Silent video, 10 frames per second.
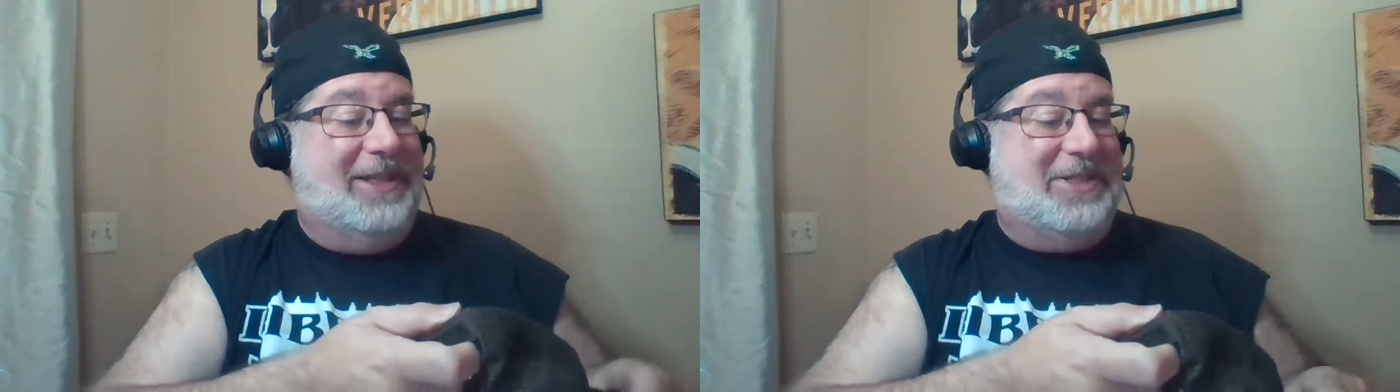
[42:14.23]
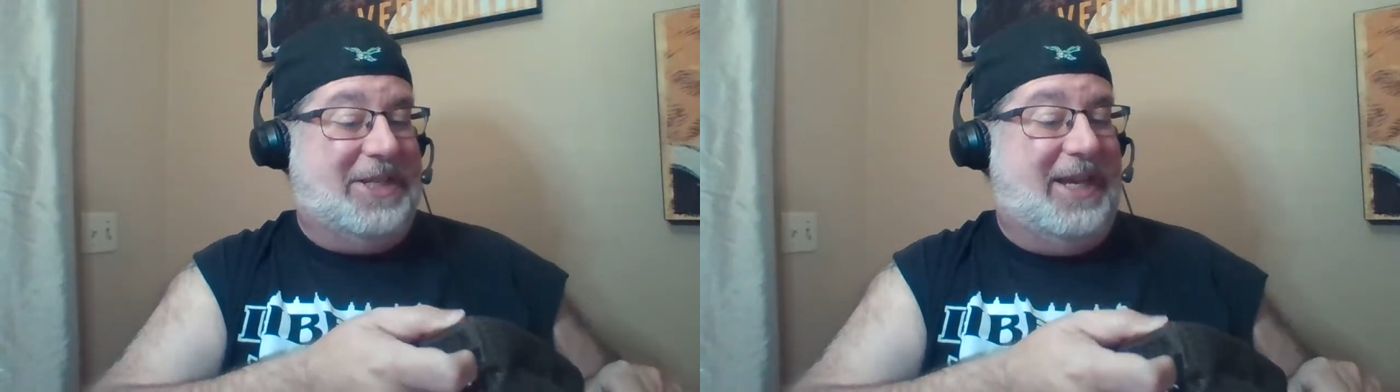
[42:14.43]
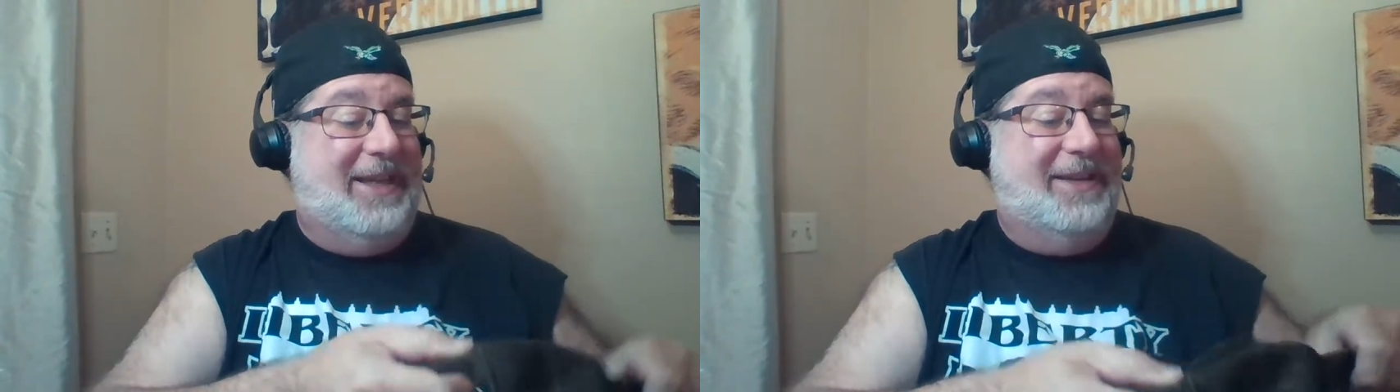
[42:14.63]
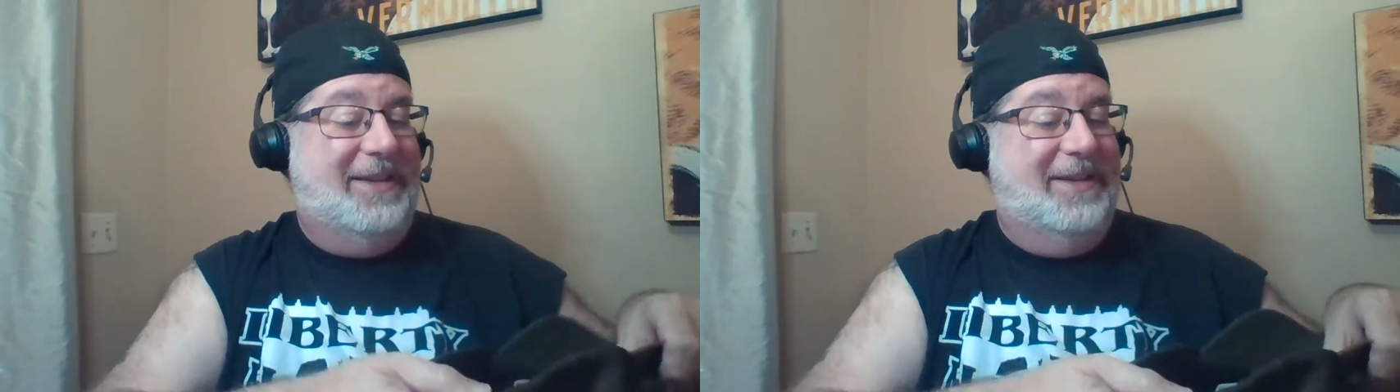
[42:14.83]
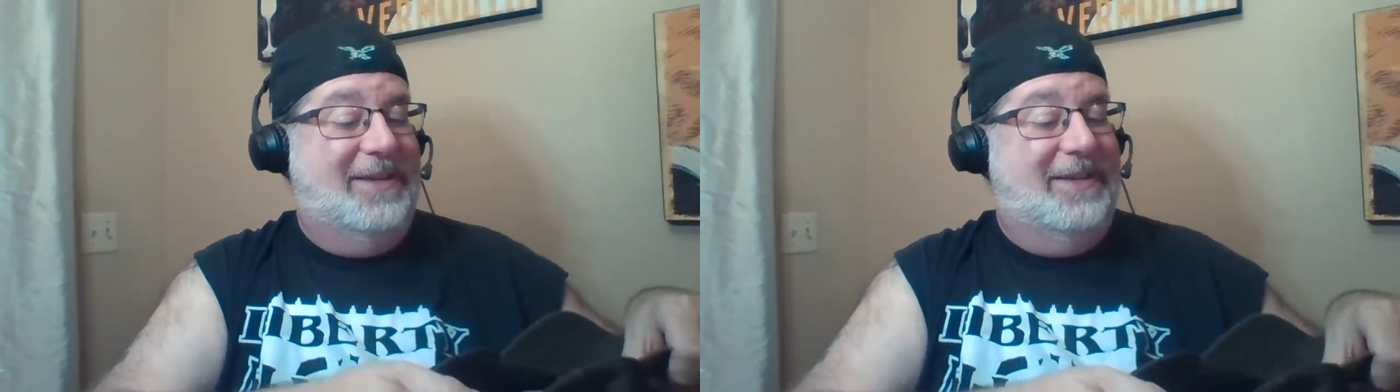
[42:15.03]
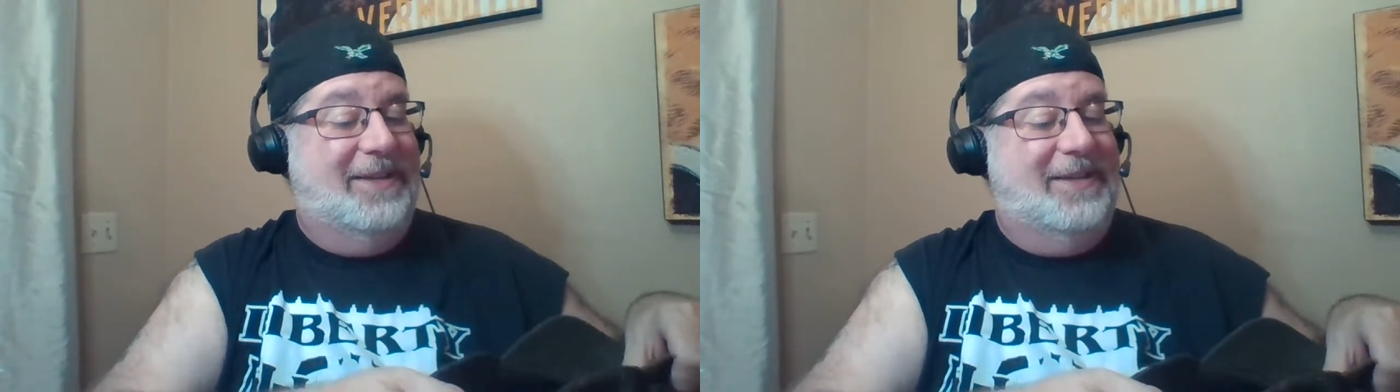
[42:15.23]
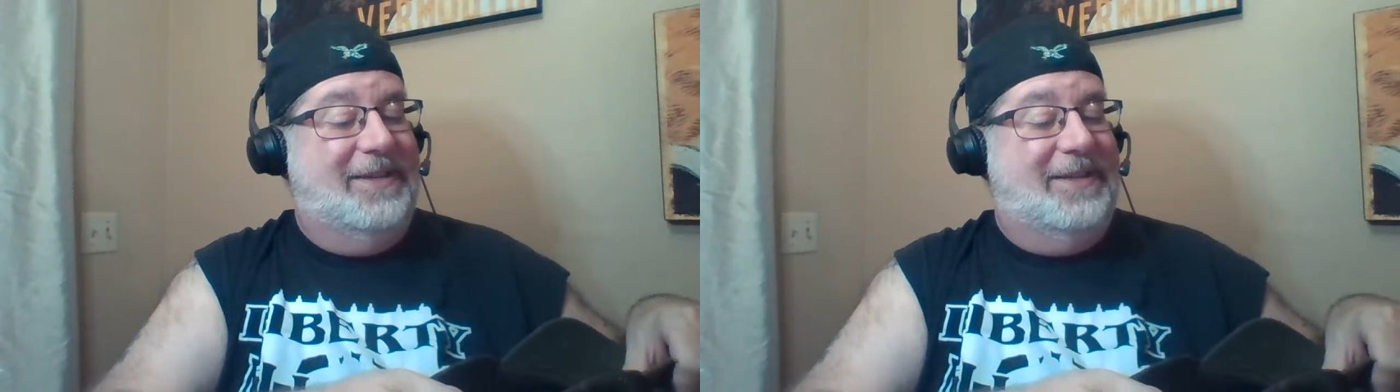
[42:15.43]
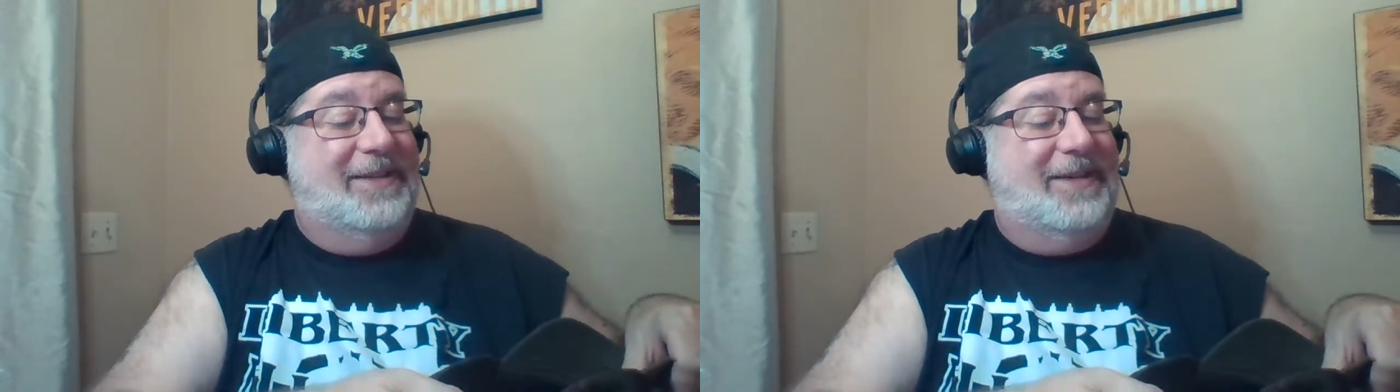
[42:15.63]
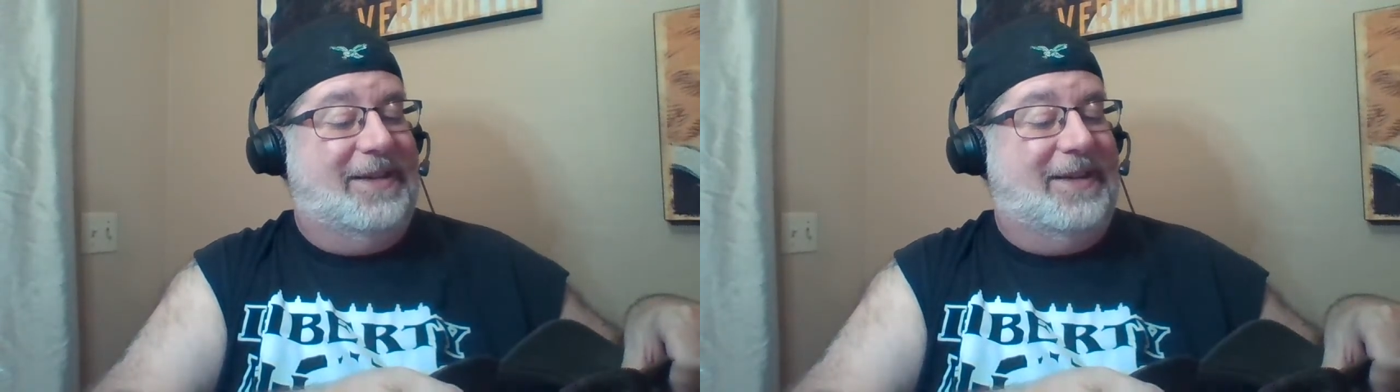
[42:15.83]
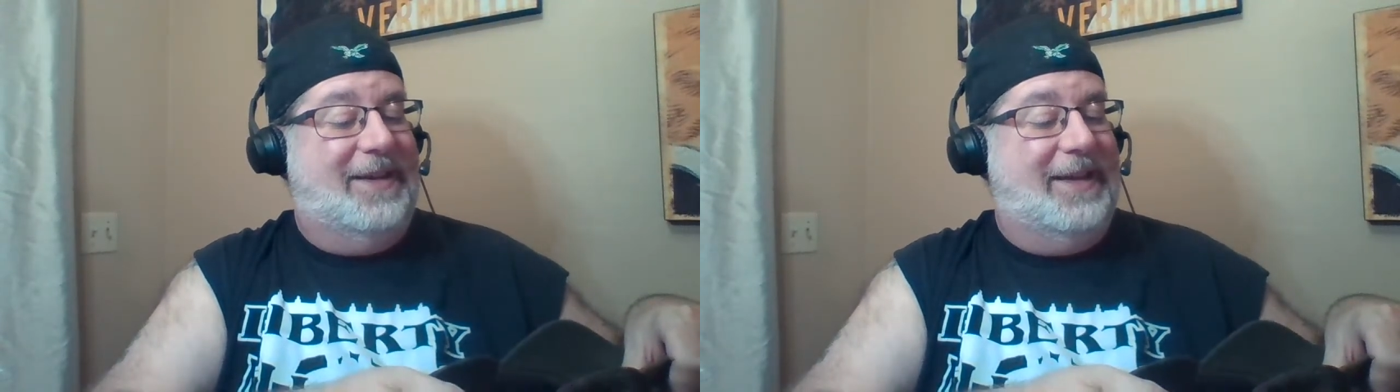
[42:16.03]
legit.
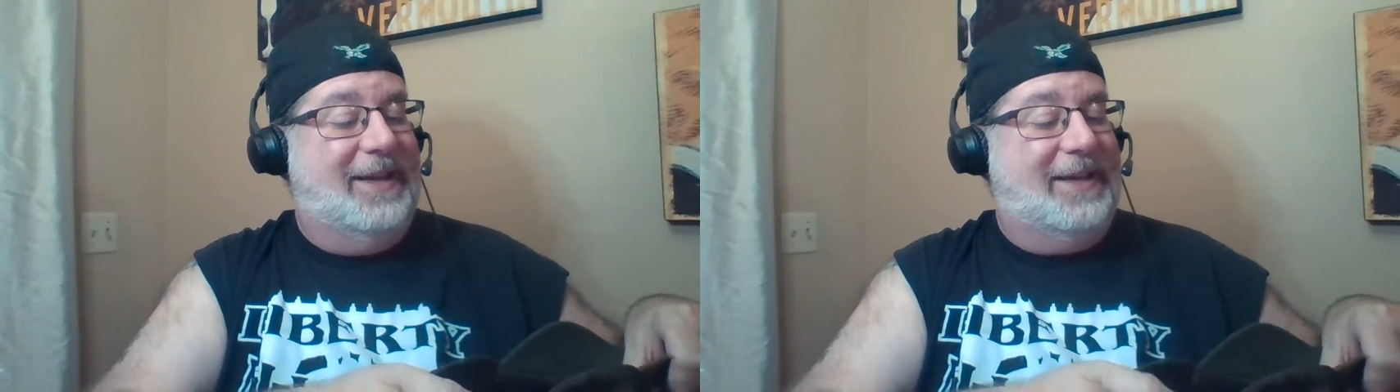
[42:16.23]
All right.